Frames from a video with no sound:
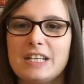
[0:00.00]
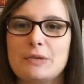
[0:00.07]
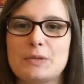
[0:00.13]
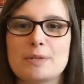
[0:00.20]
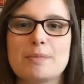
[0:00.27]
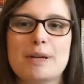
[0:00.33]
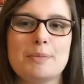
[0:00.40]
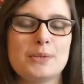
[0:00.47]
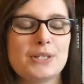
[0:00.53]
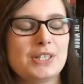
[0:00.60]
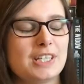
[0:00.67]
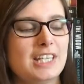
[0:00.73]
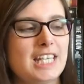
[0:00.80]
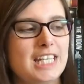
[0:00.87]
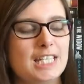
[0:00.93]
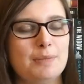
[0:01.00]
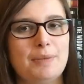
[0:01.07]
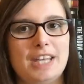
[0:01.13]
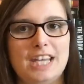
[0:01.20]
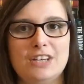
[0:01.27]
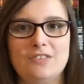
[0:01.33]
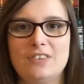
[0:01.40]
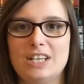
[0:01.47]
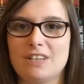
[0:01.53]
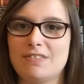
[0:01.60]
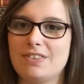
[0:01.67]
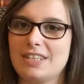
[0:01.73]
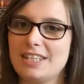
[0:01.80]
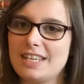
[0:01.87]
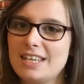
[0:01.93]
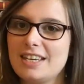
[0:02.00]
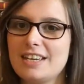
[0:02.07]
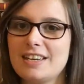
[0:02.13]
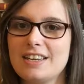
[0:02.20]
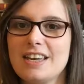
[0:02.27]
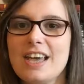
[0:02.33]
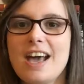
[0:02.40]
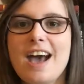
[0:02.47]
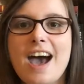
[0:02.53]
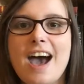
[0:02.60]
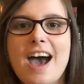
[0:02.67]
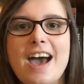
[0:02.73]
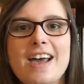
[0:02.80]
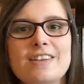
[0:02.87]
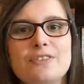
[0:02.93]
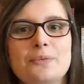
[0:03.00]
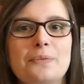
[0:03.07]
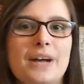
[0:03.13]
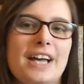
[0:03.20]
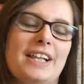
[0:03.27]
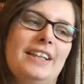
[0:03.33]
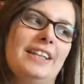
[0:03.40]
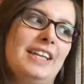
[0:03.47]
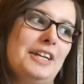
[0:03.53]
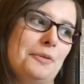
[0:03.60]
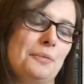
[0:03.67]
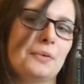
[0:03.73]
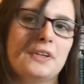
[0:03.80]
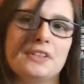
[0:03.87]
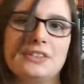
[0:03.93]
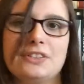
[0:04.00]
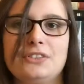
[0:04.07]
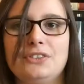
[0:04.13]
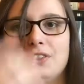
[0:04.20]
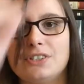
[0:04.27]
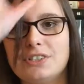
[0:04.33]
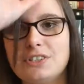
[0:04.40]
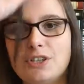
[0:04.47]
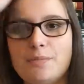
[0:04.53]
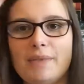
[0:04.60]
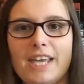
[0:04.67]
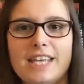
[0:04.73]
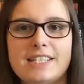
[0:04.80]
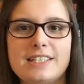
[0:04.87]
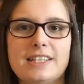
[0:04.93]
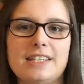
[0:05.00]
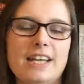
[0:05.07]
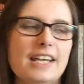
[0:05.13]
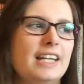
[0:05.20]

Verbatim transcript: It was my most anticipated read of the year, and well, it was just amazing.